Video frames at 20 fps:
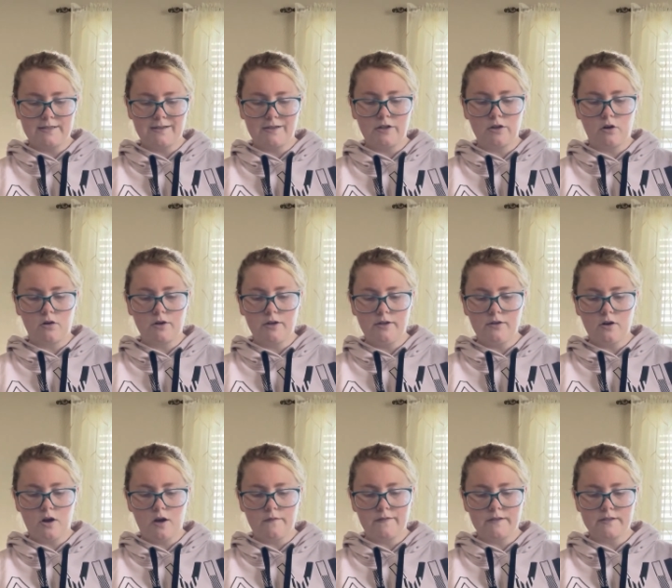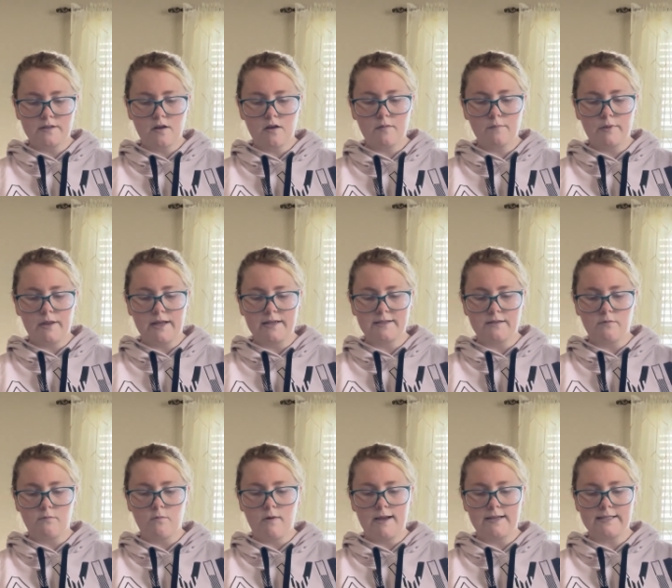a yard and office complex
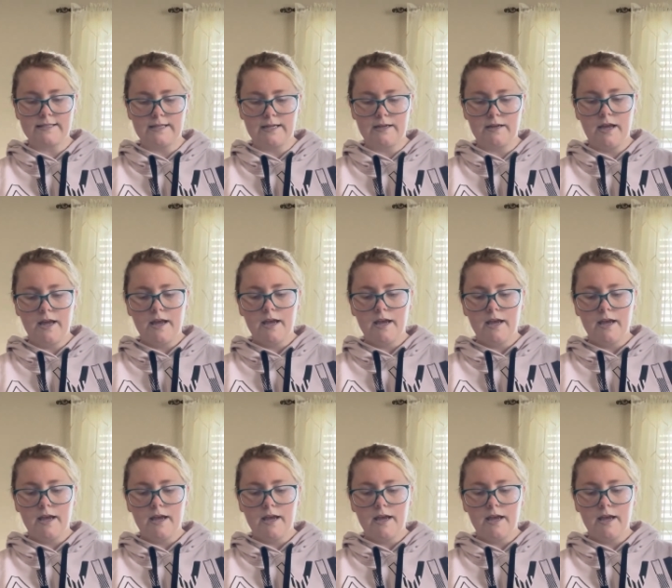in Weston